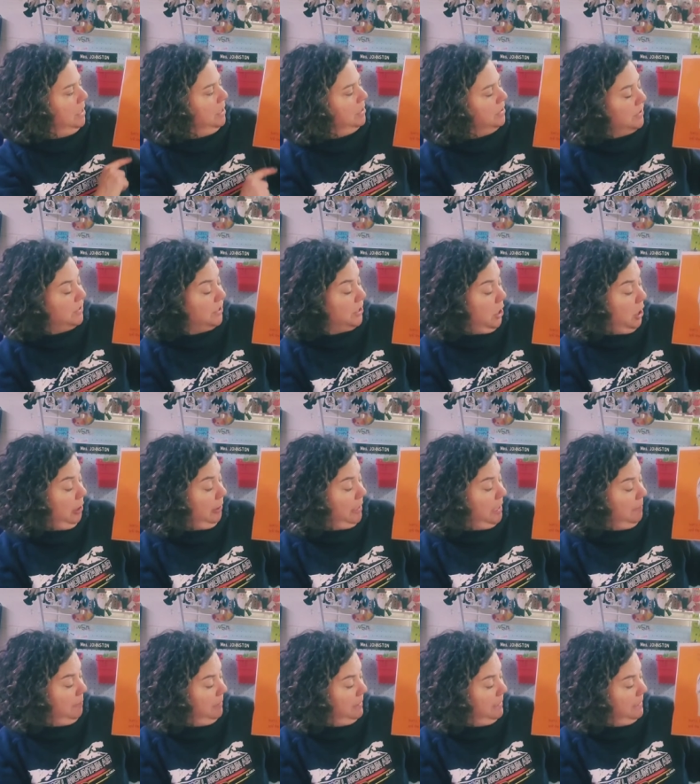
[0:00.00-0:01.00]

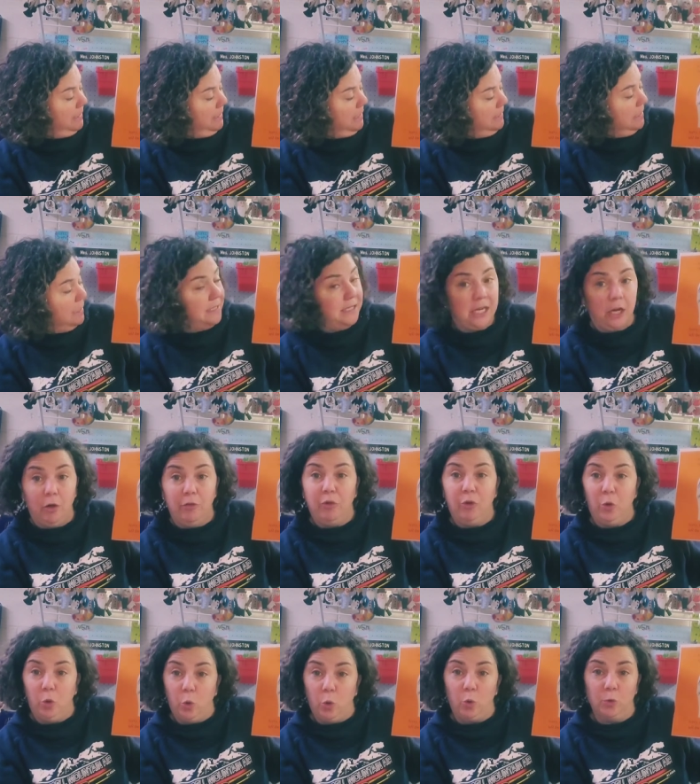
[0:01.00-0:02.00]
Sorry, but it doesn't tell the
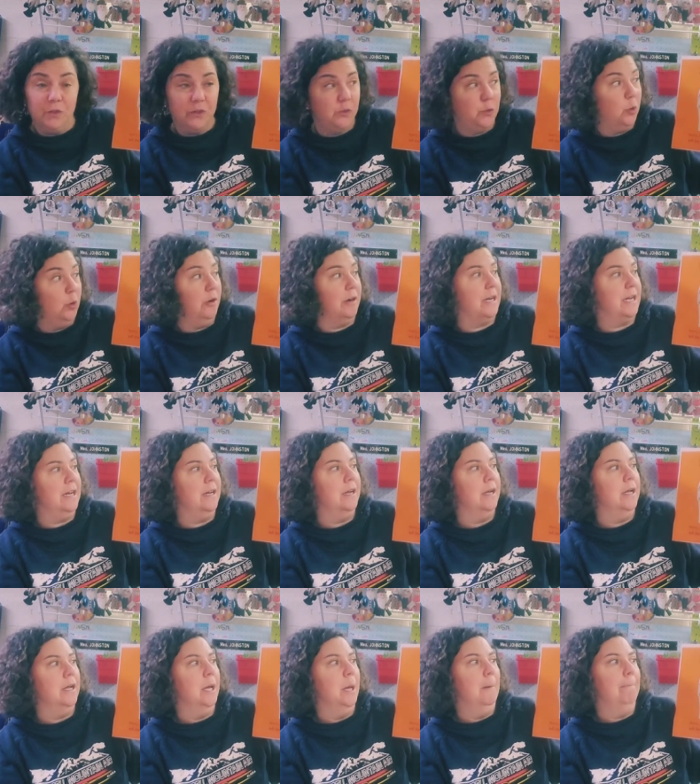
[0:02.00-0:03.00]
whole story.
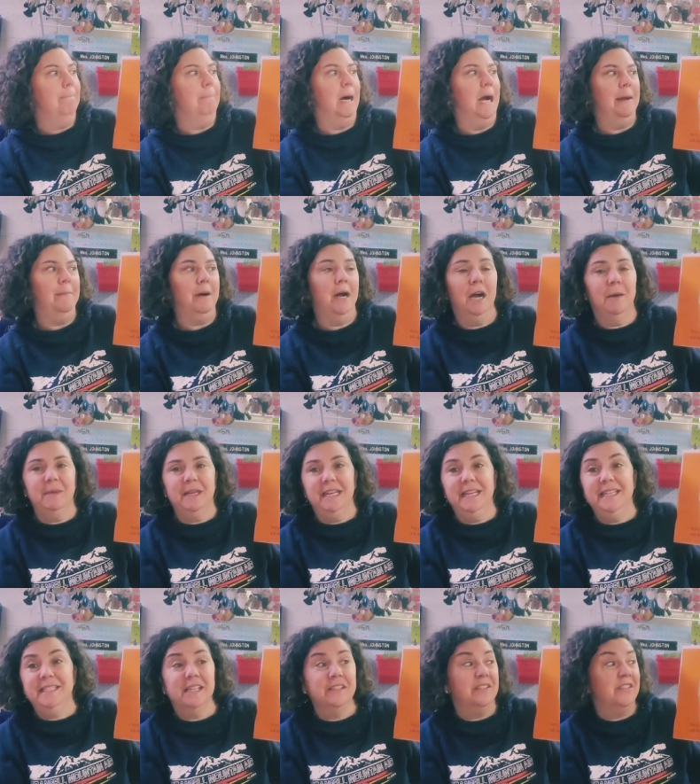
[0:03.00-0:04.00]
My mommy
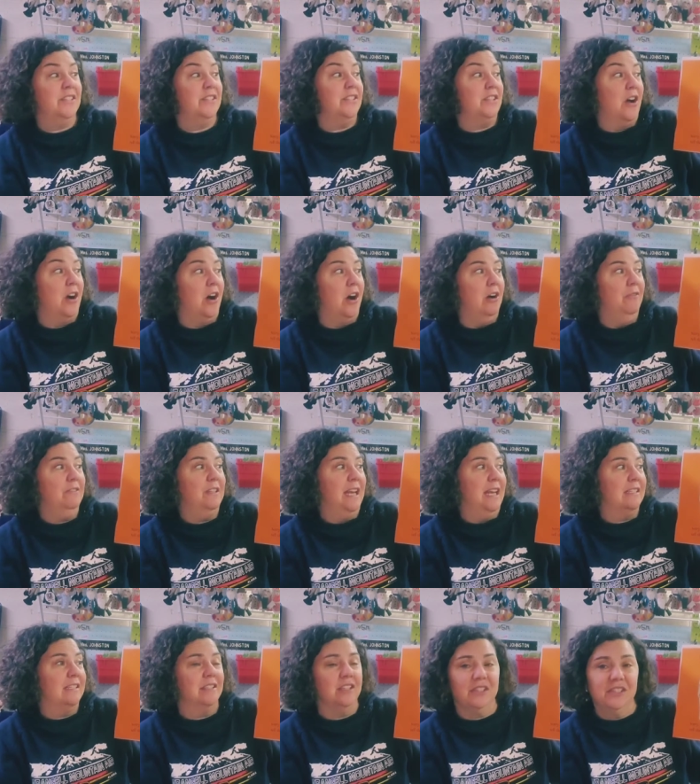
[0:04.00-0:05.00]
is as soft
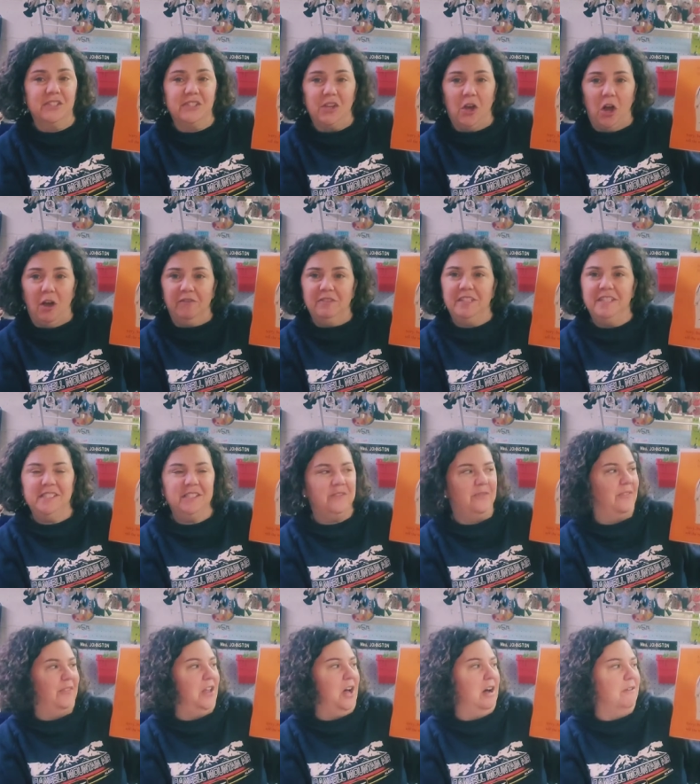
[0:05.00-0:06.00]
as the softest
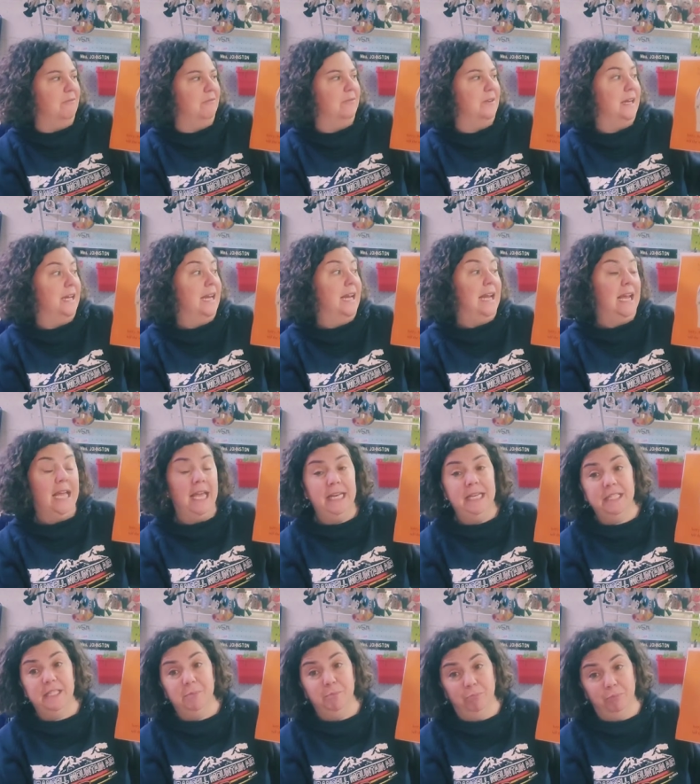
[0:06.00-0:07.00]
fluff and
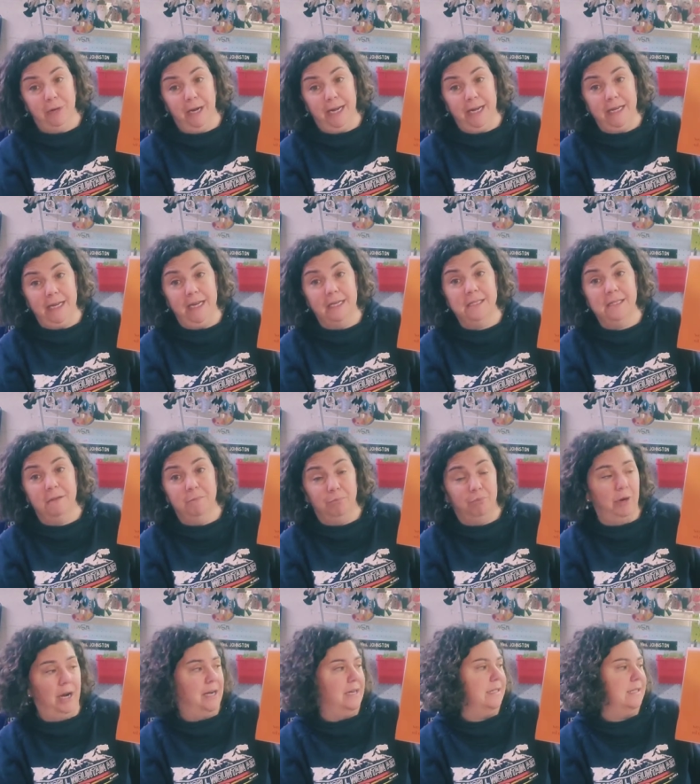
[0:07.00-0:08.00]
as bright as the
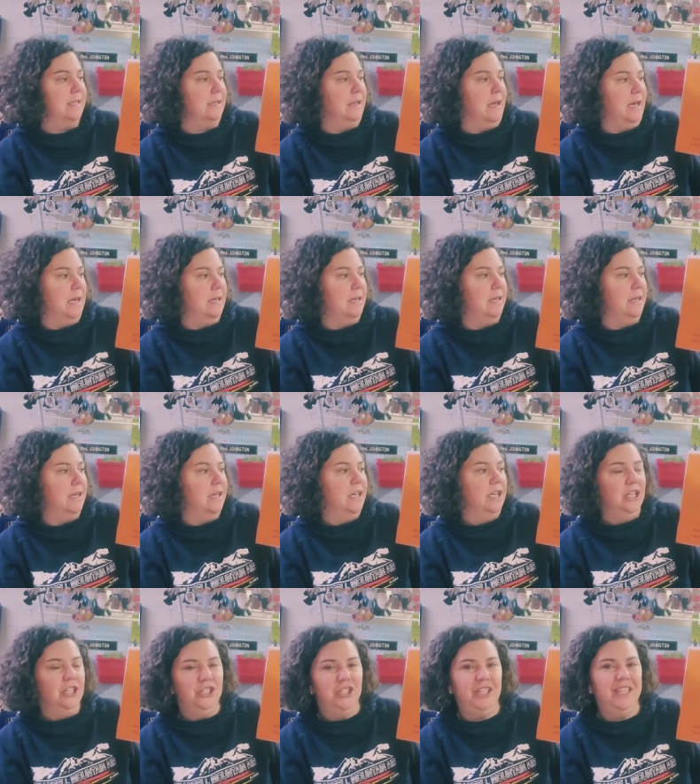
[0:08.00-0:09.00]
brightest light.
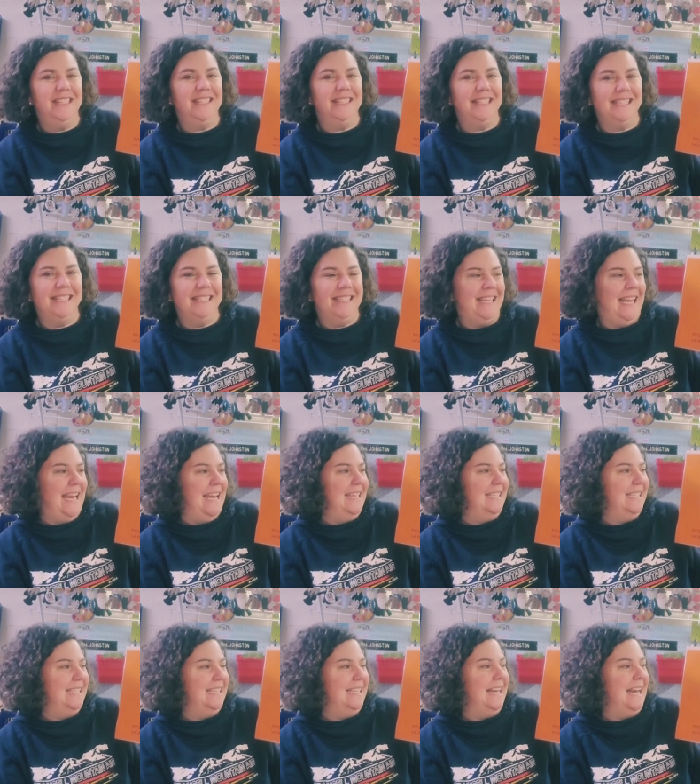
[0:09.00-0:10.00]
She is as
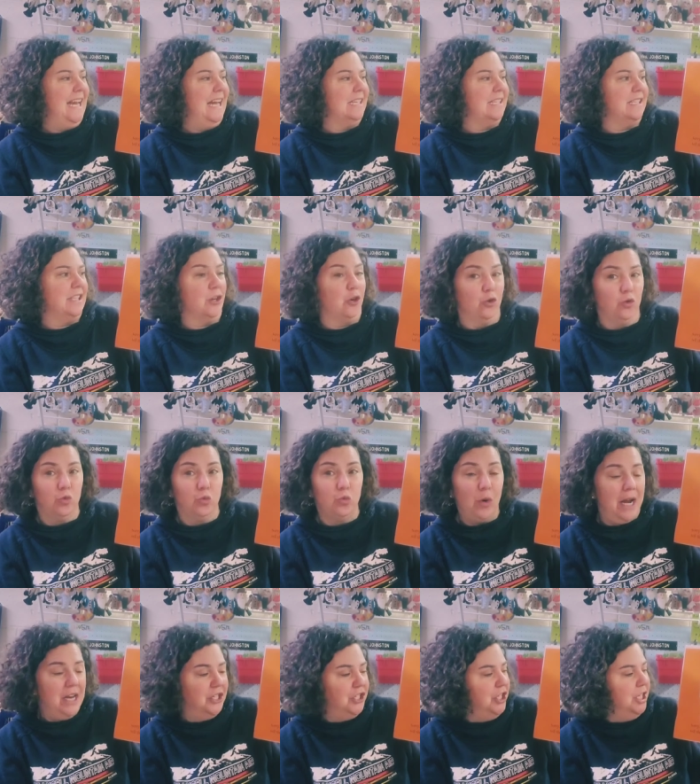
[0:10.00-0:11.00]
tasty as the
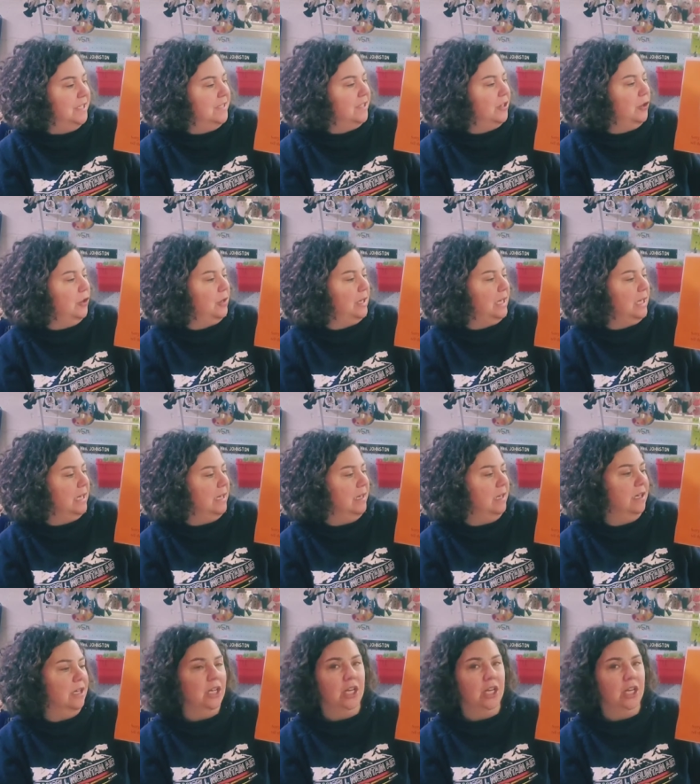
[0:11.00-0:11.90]
crunchiest cookie.